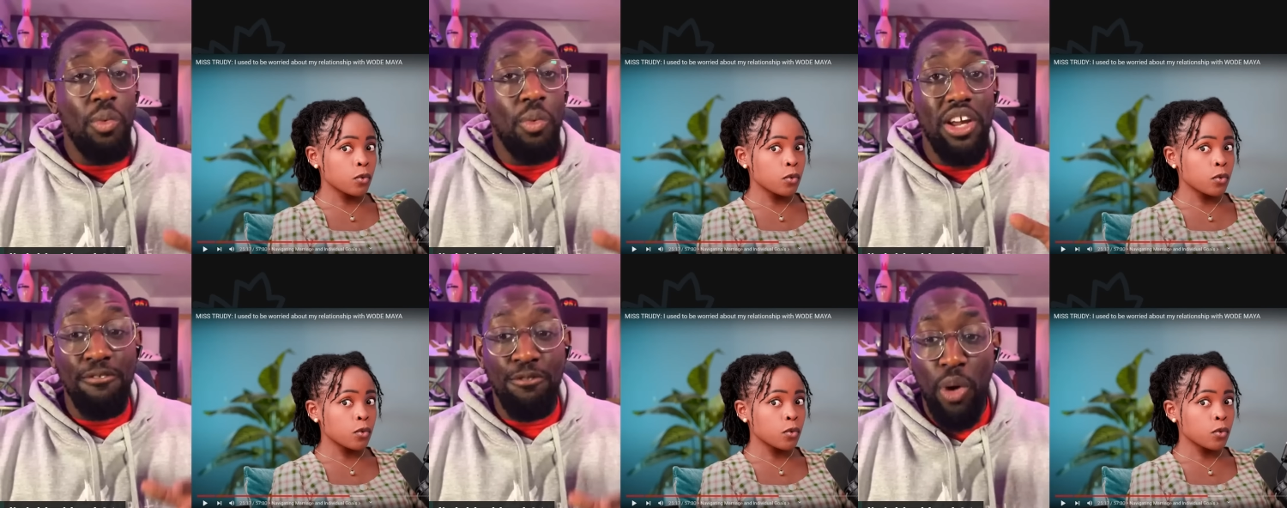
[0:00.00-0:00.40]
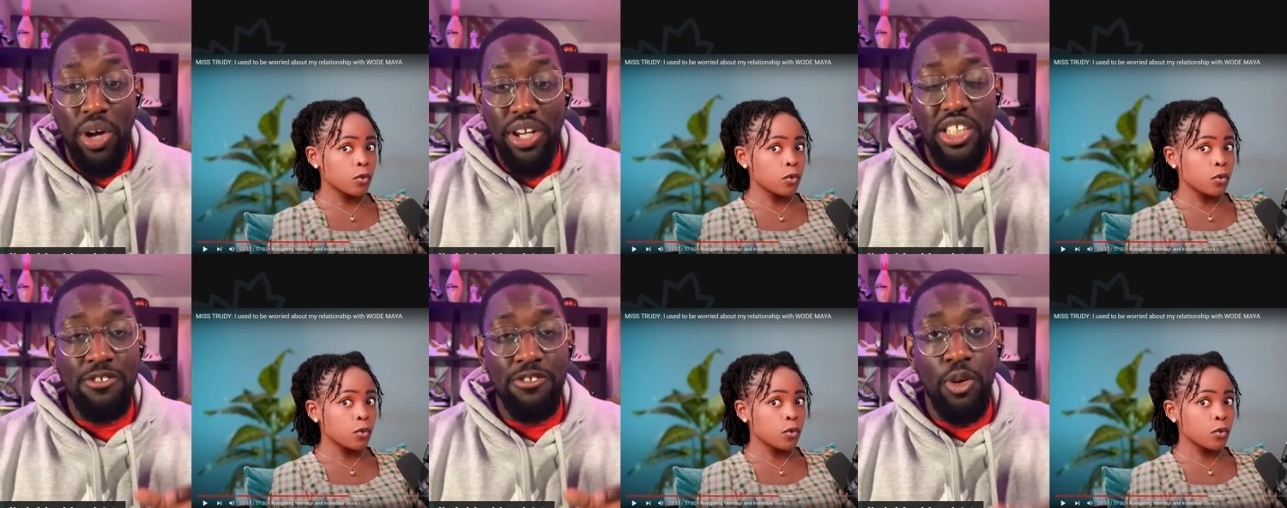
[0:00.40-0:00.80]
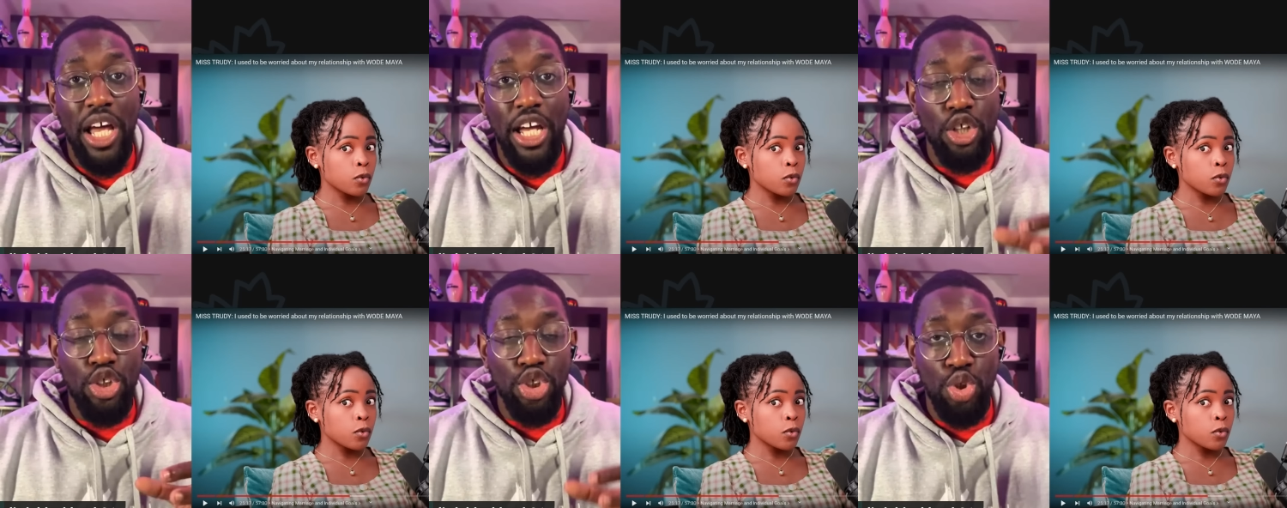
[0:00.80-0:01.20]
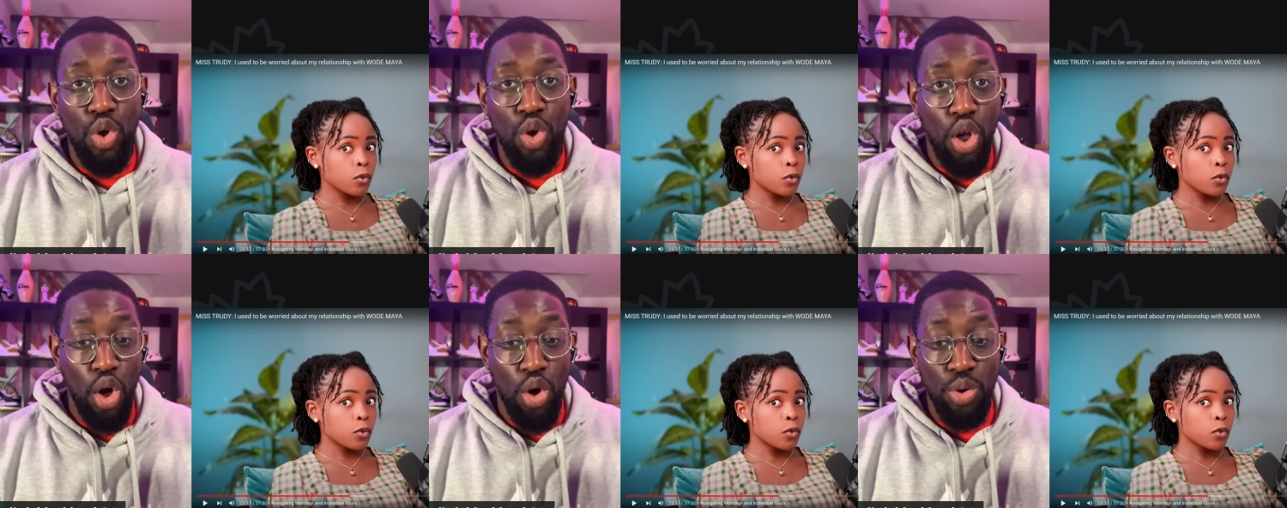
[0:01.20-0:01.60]
Speaker 1: when avoidance feel like you're
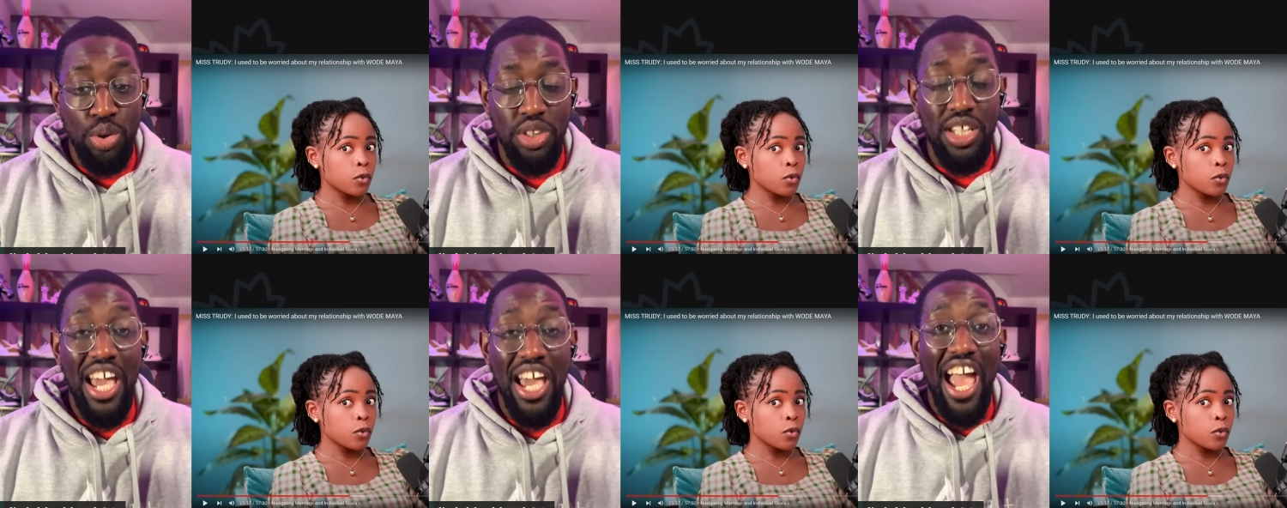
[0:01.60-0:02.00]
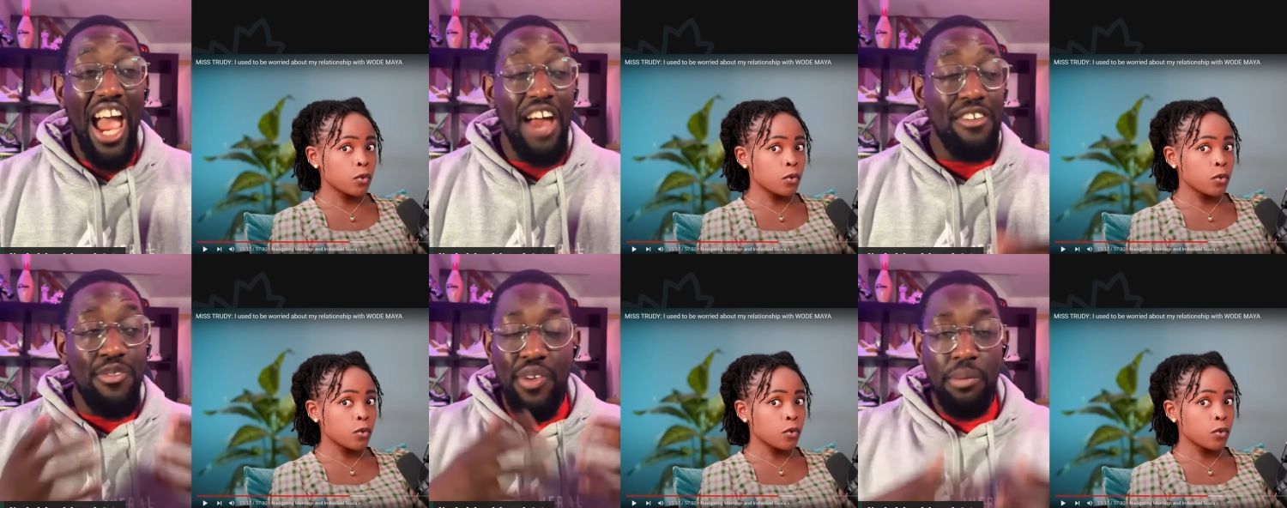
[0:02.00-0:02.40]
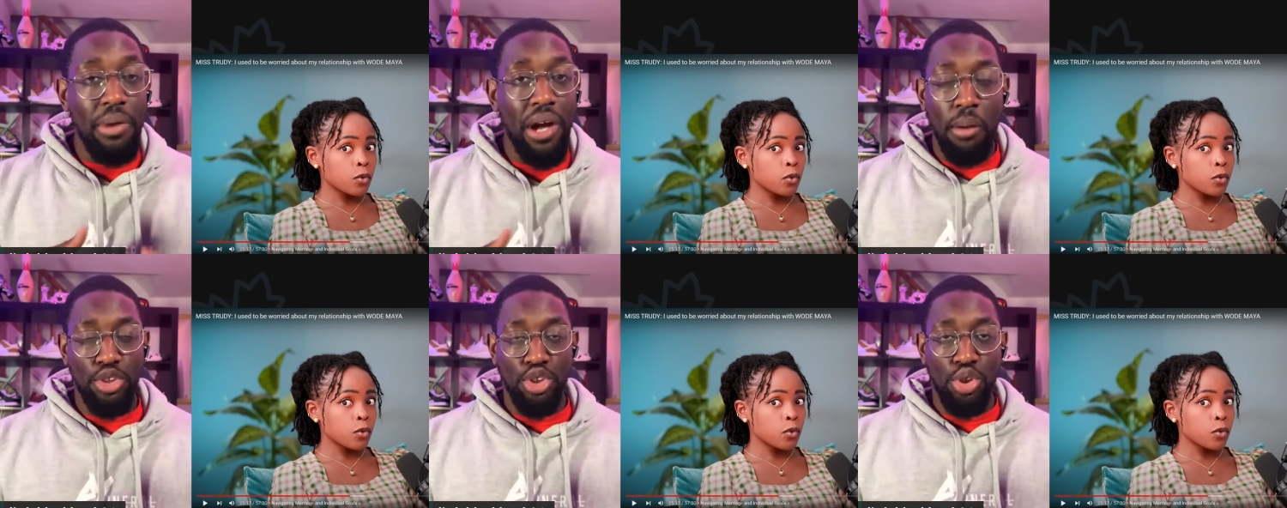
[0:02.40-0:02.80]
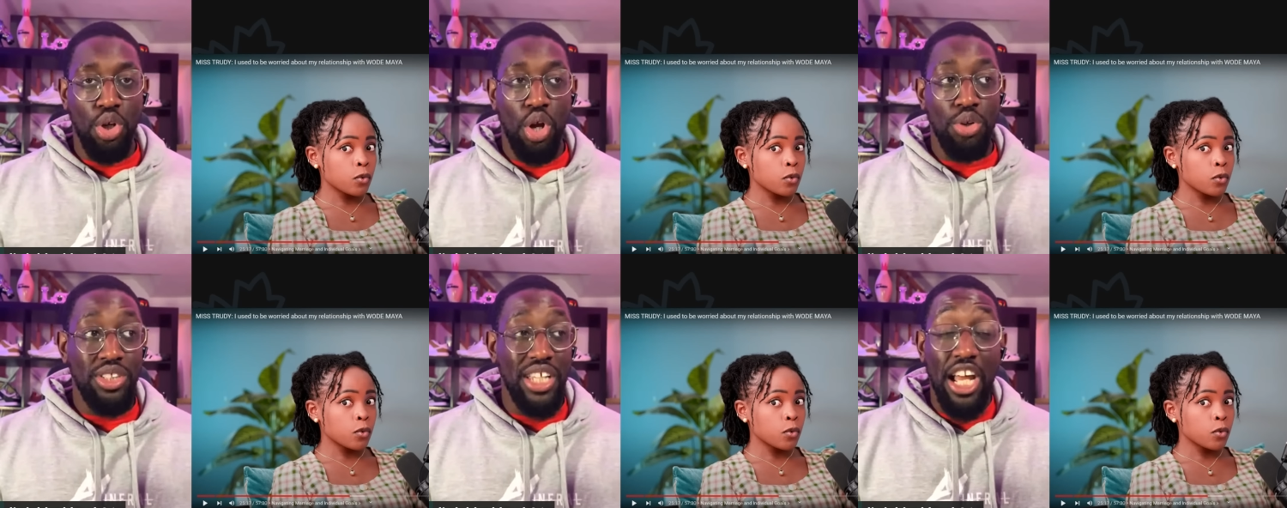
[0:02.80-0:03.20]
too close, everything becomes too
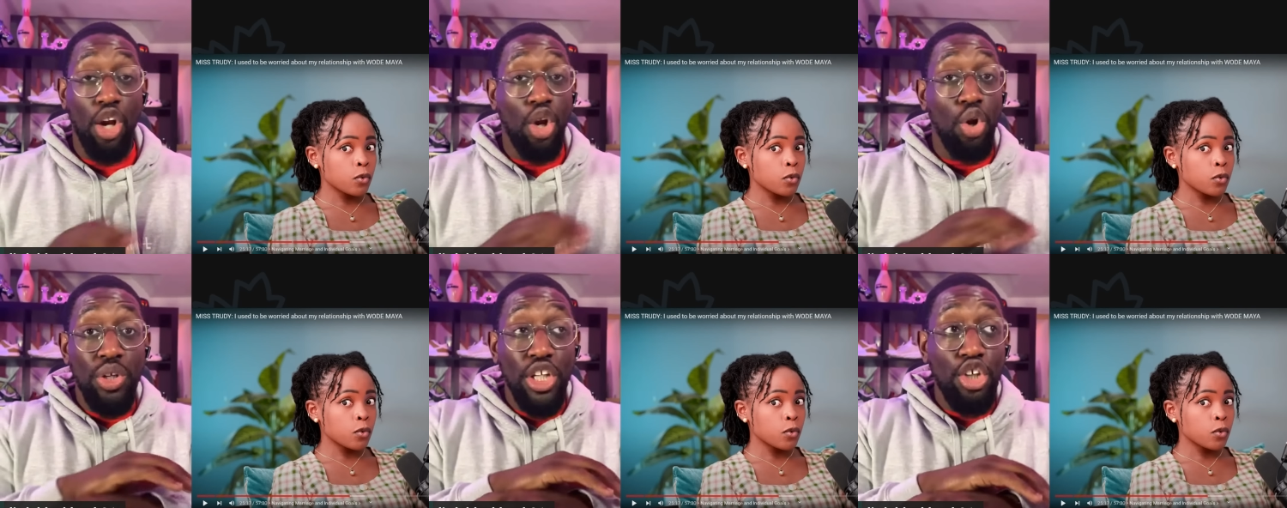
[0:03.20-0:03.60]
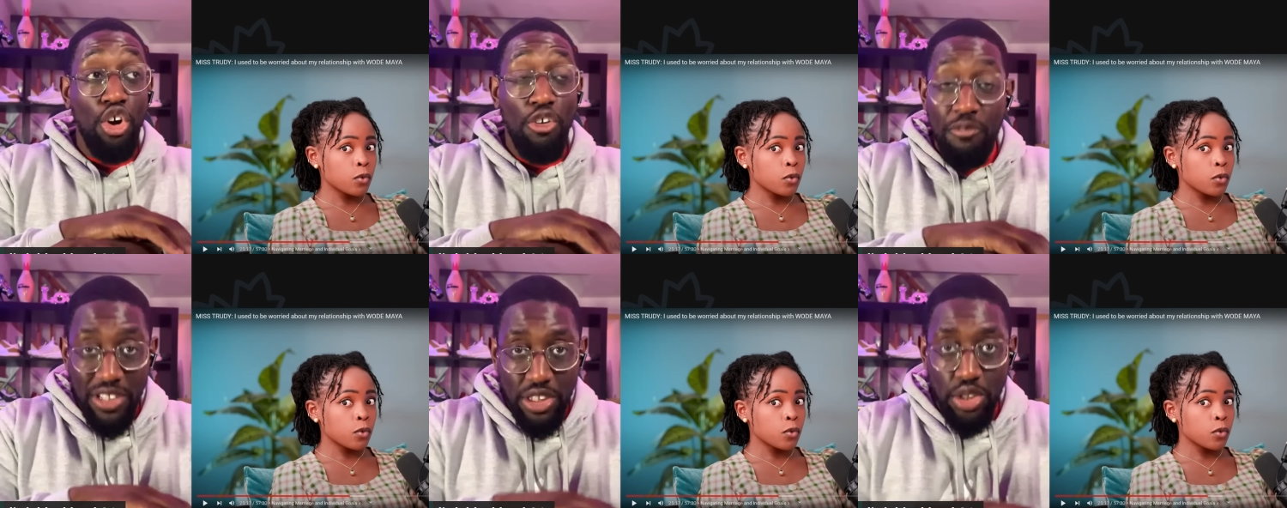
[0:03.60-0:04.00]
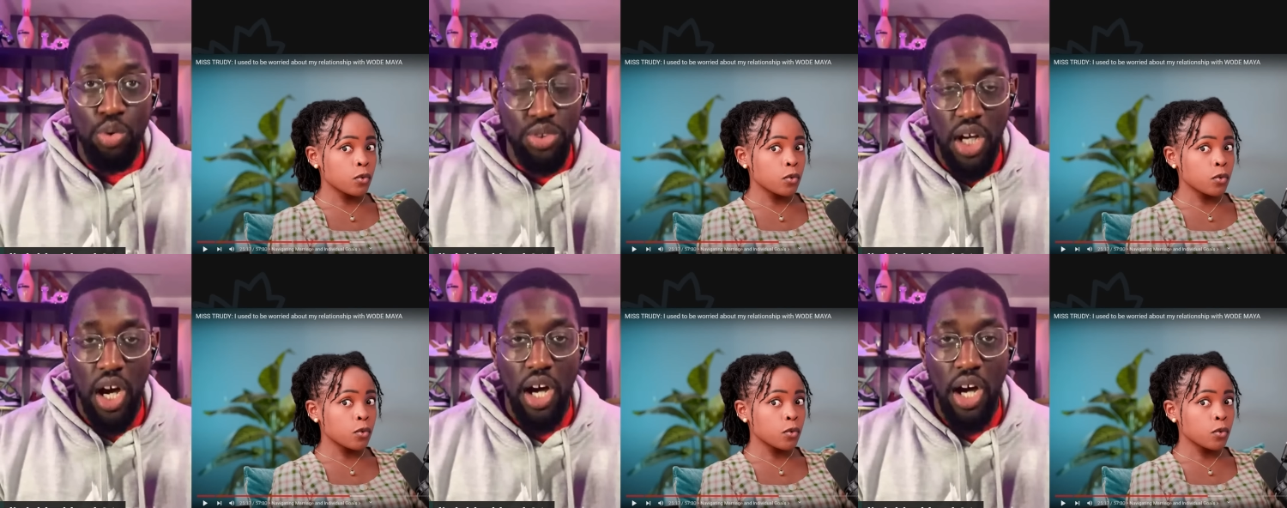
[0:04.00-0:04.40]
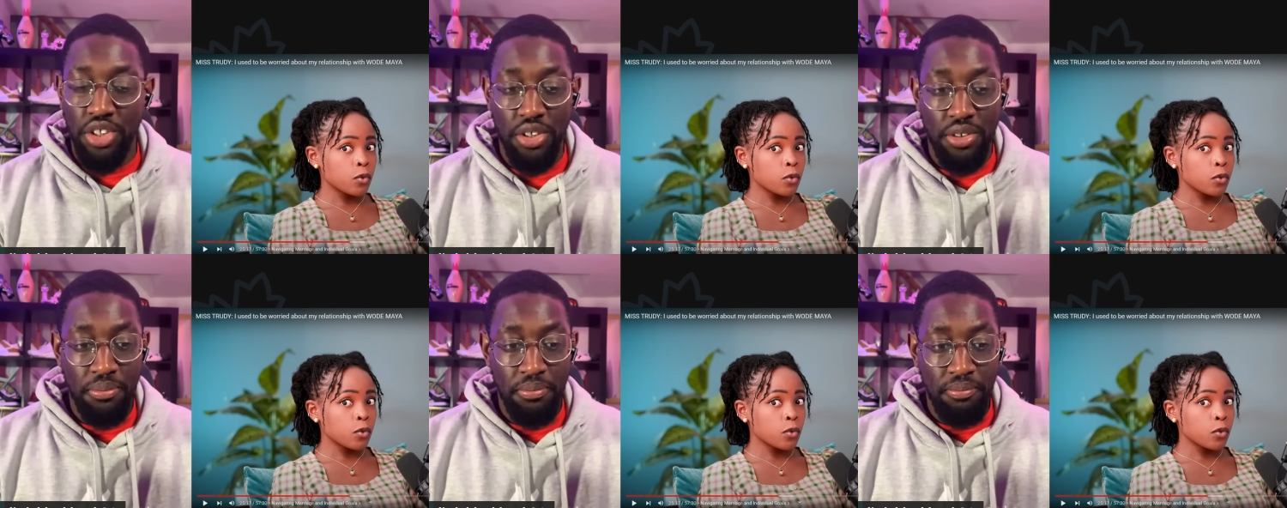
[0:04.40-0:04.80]
close, including your physical touch.